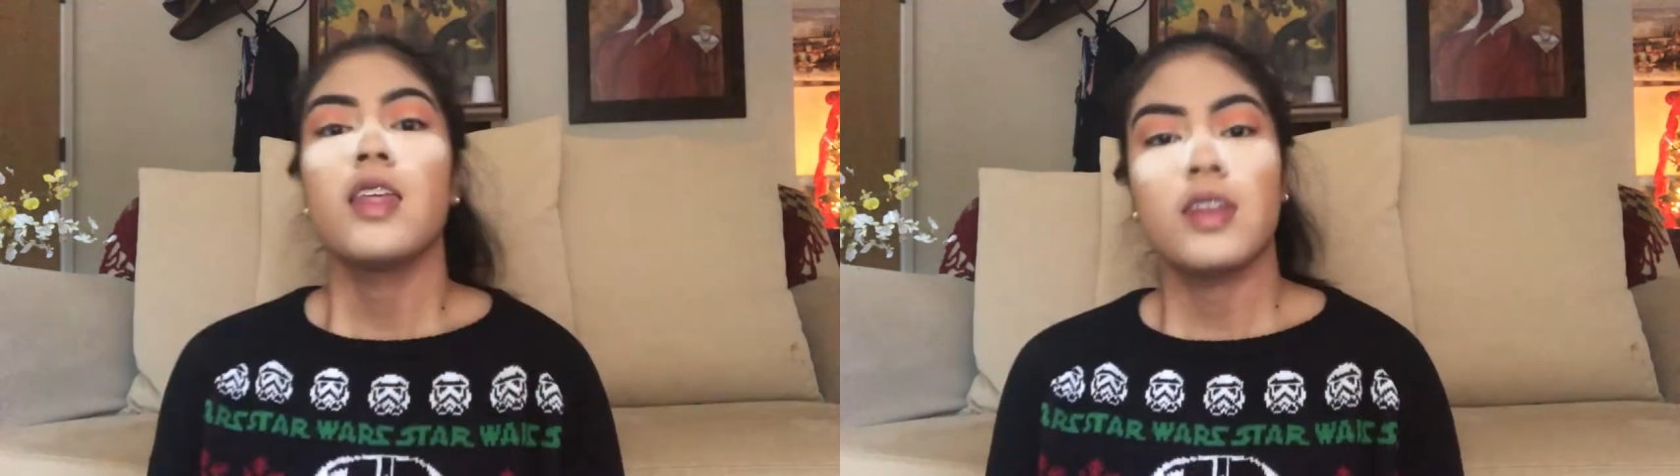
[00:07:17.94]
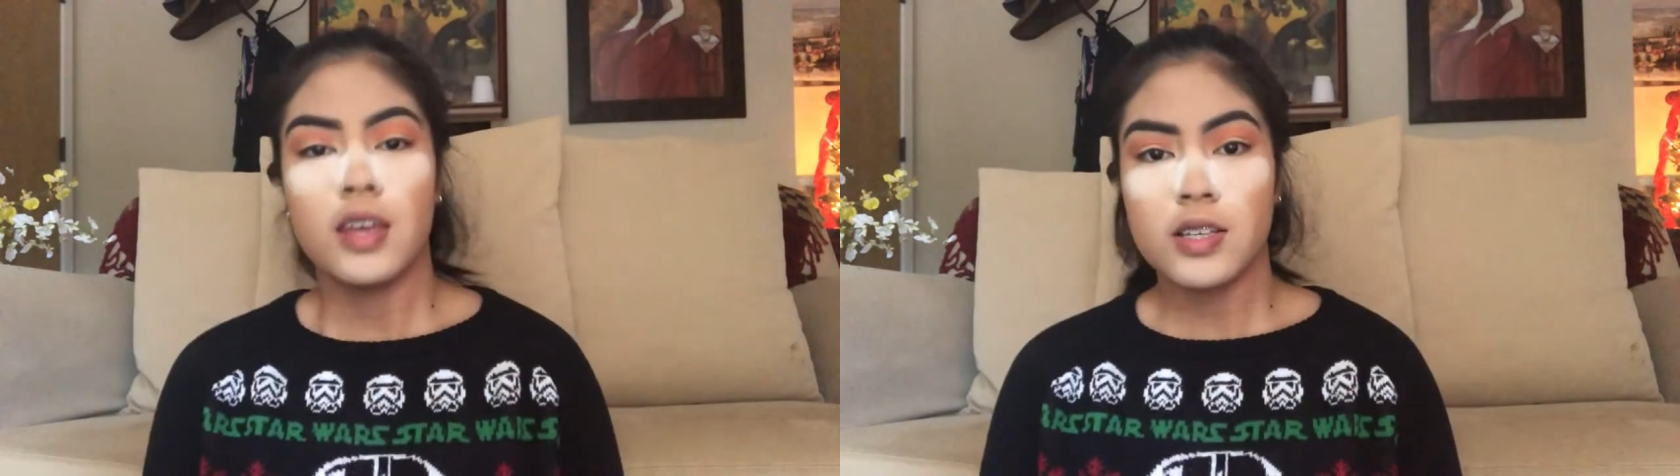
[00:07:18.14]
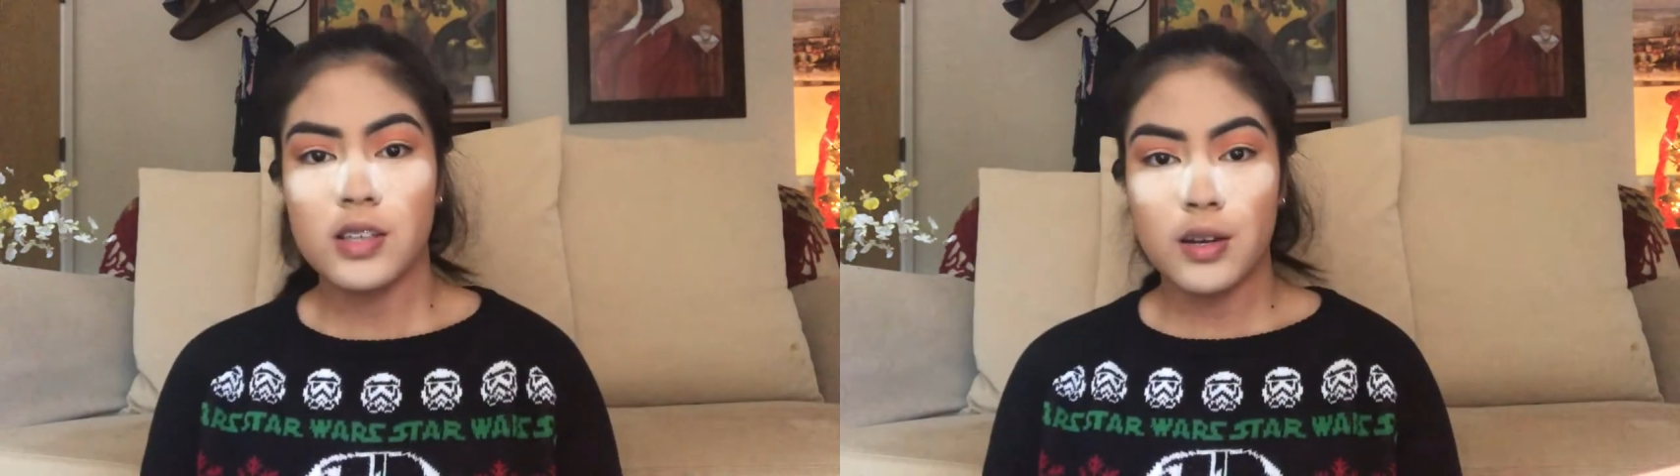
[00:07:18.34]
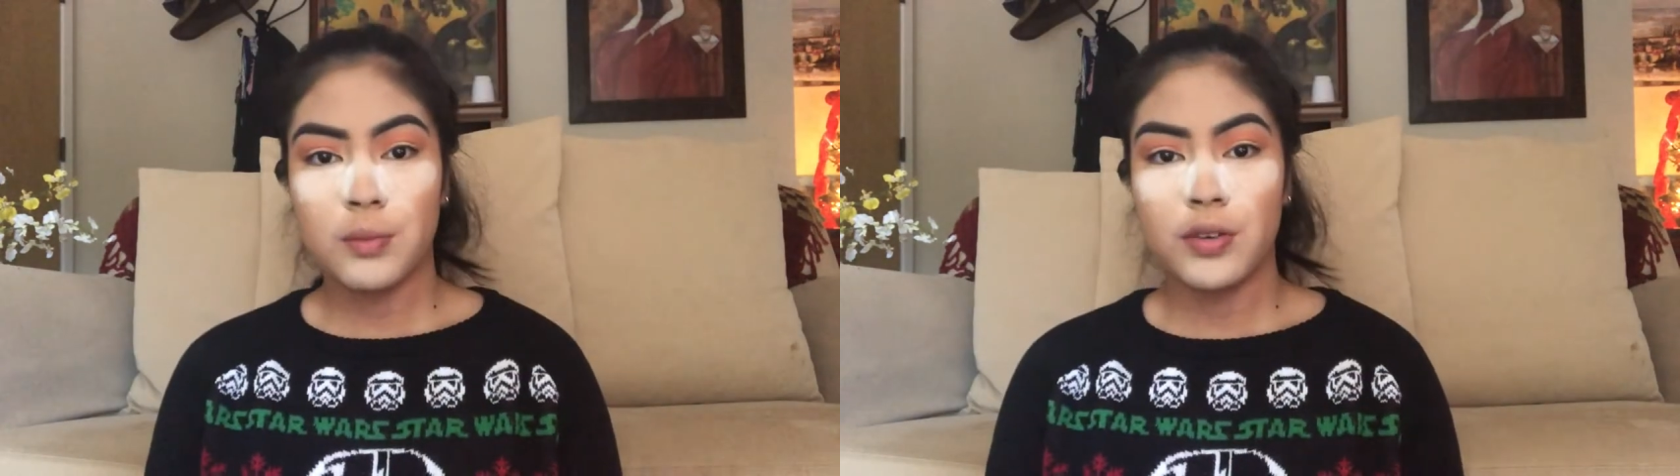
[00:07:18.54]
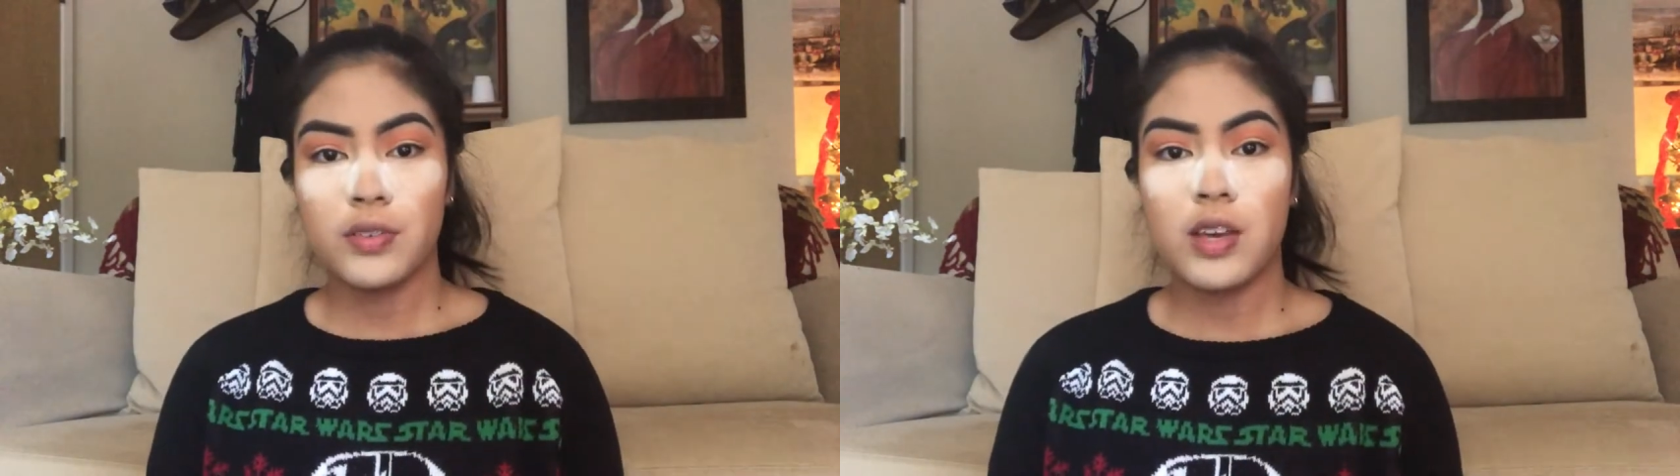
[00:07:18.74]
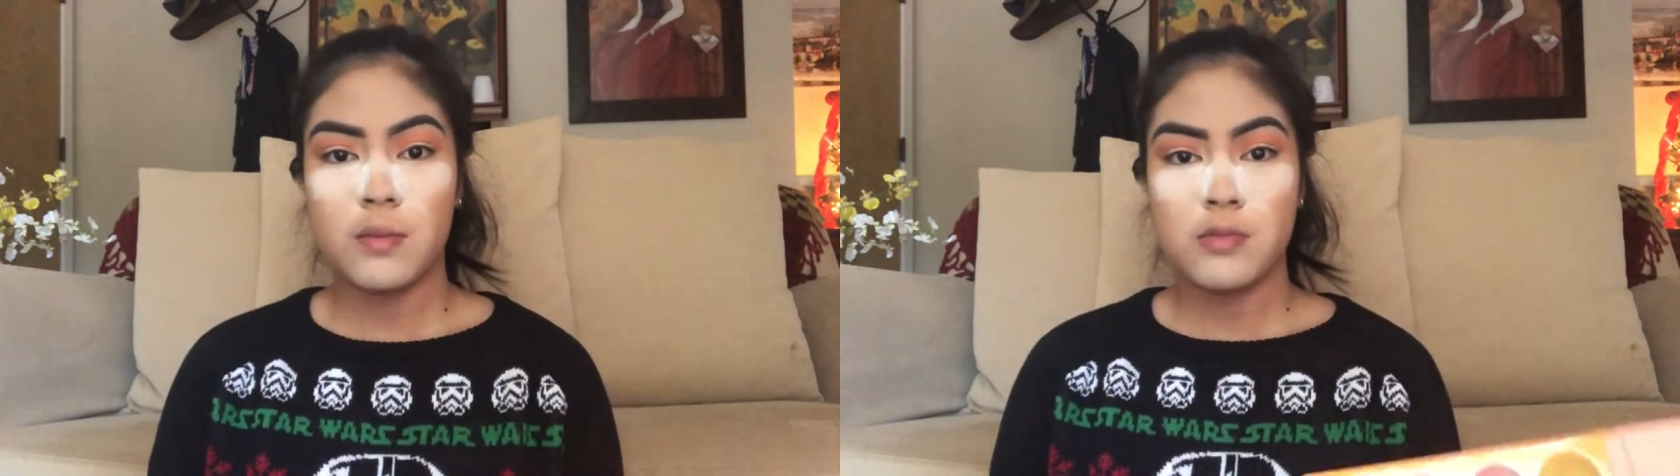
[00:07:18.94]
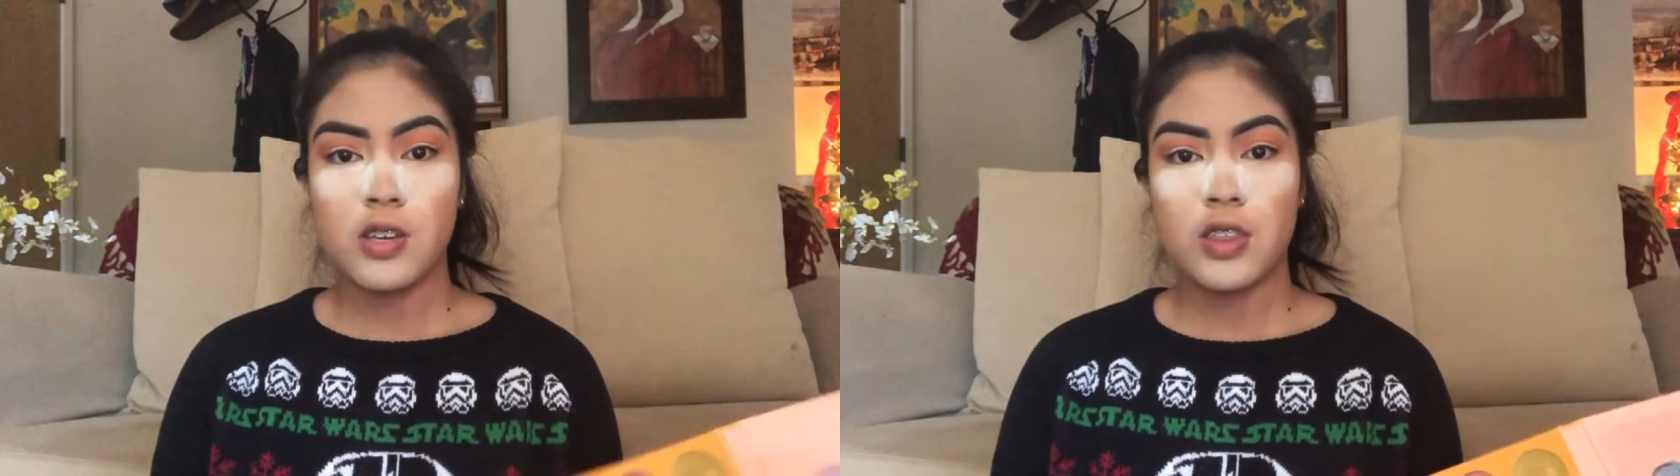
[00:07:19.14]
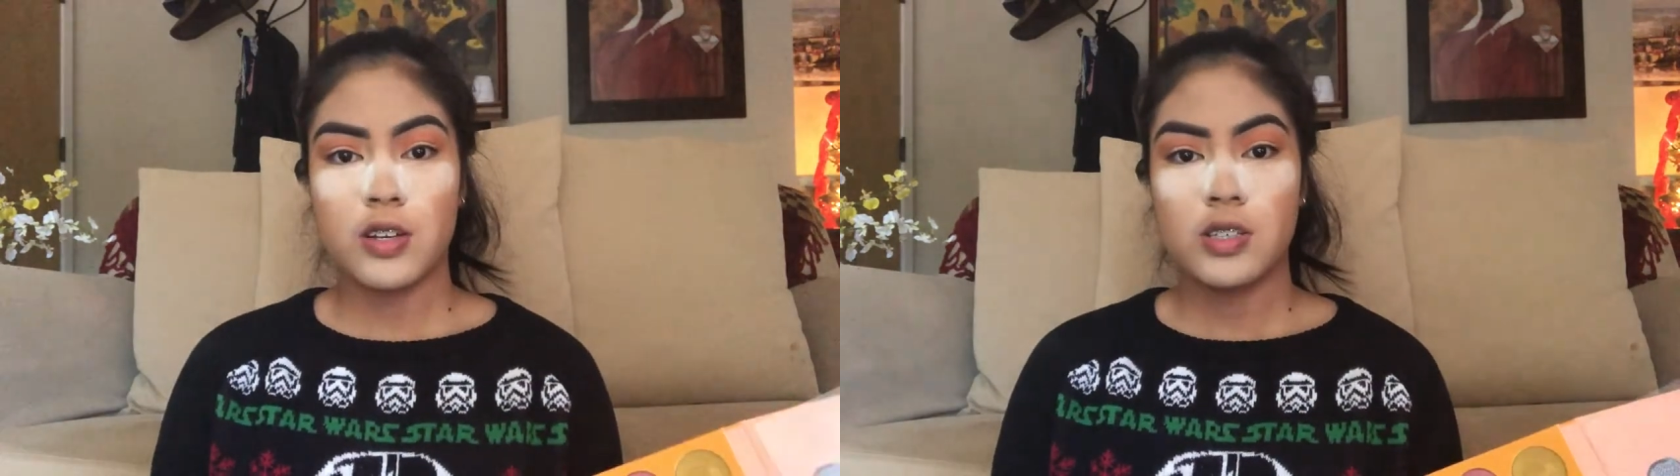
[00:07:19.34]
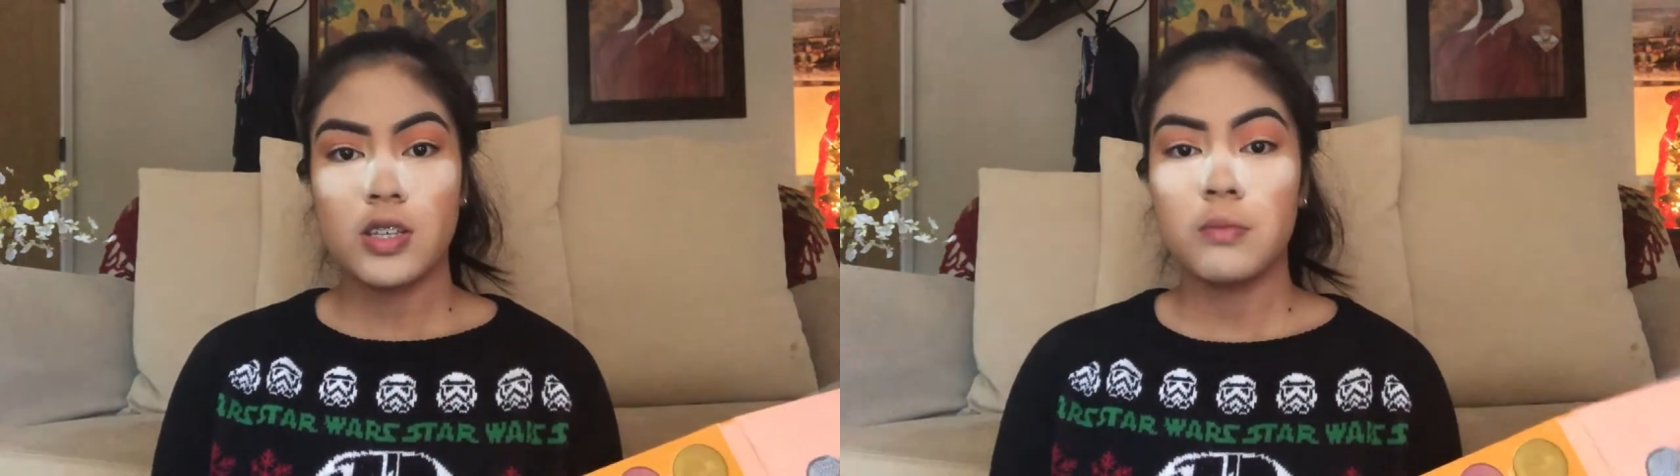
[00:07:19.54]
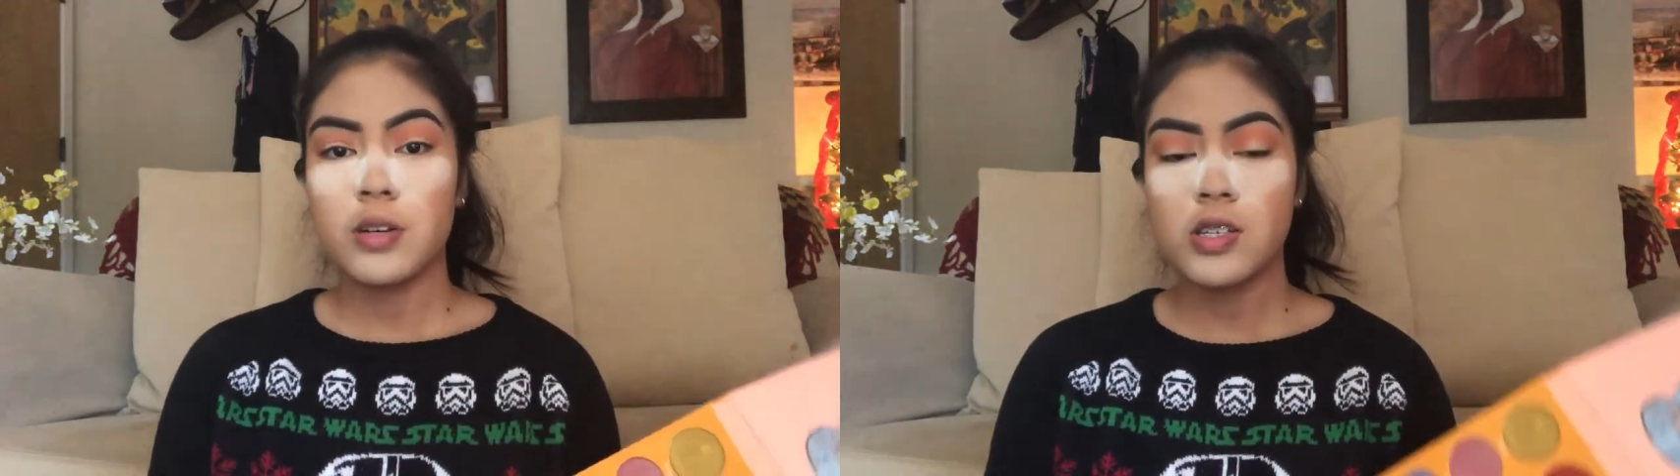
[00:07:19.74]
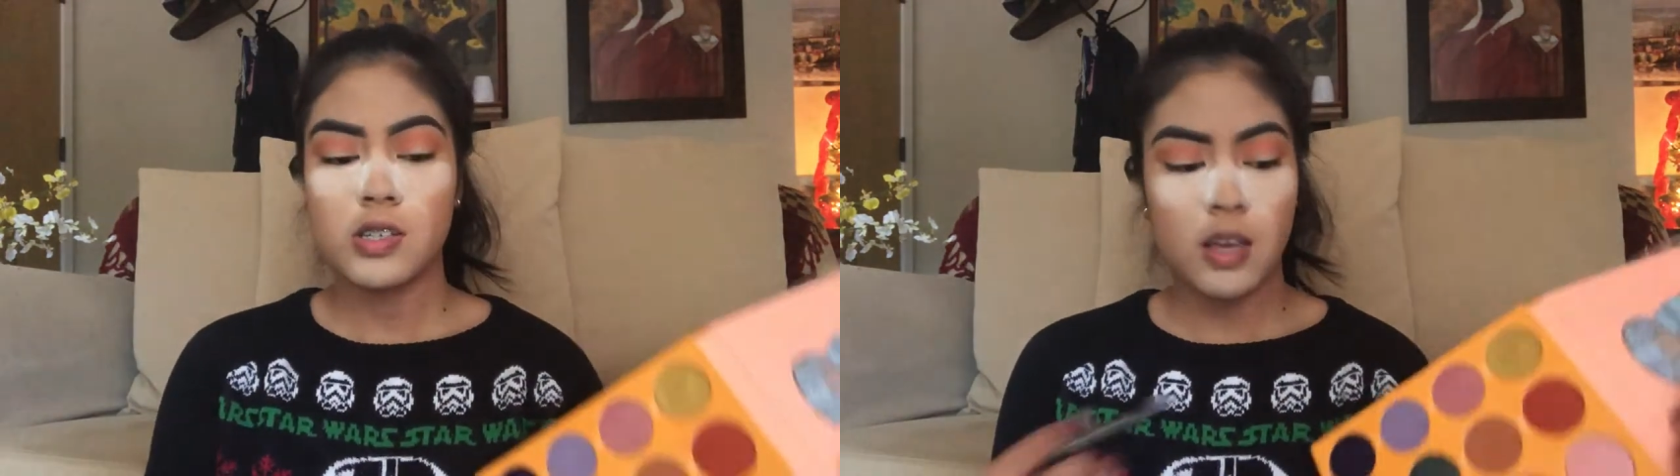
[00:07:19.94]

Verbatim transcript: Next on a Morphe MG13 brush,